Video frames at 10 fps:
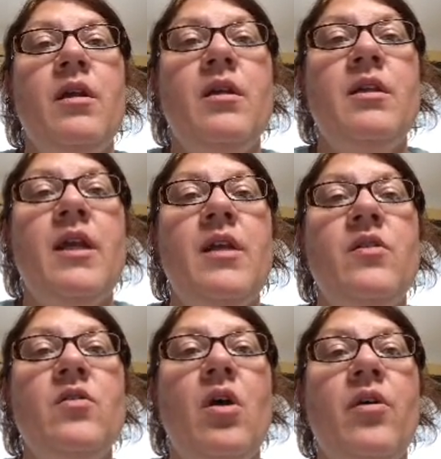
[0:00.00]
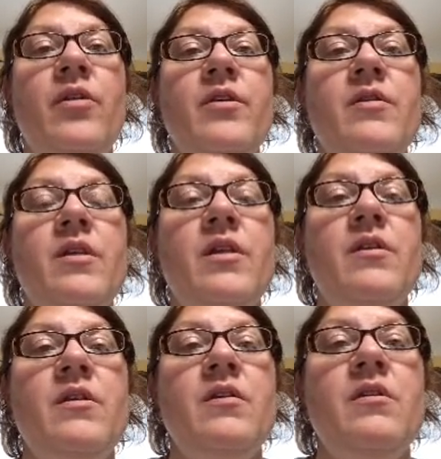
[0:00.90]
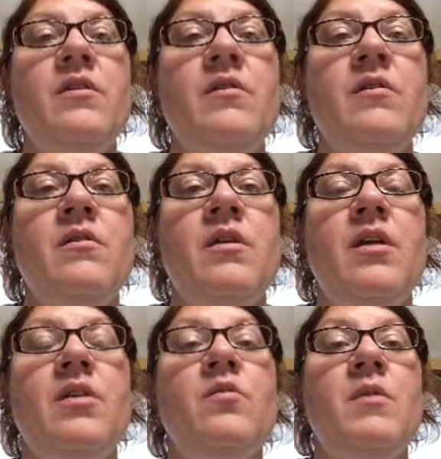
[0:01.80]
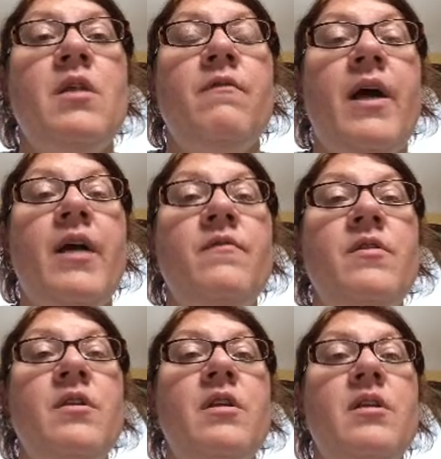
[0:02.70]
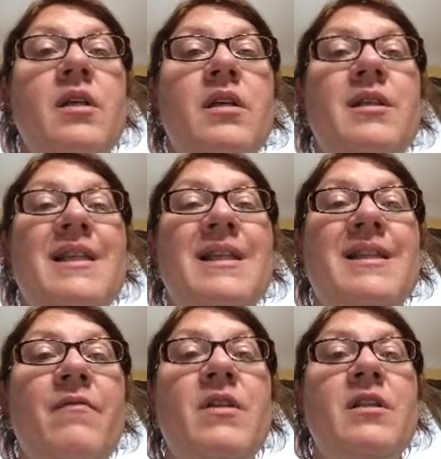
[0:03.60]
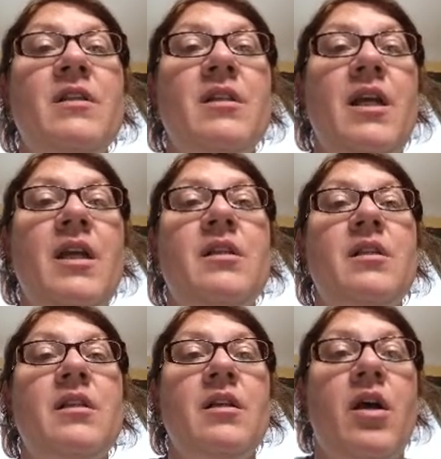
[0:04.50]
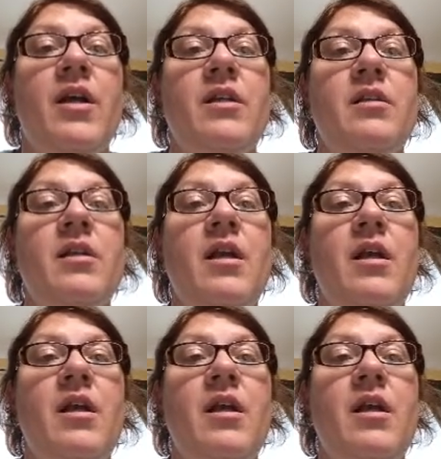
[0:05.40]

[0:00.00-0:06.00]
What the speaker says: contains all the sixes, excuse me, the fives, the six, the sevens, the eights, the nines.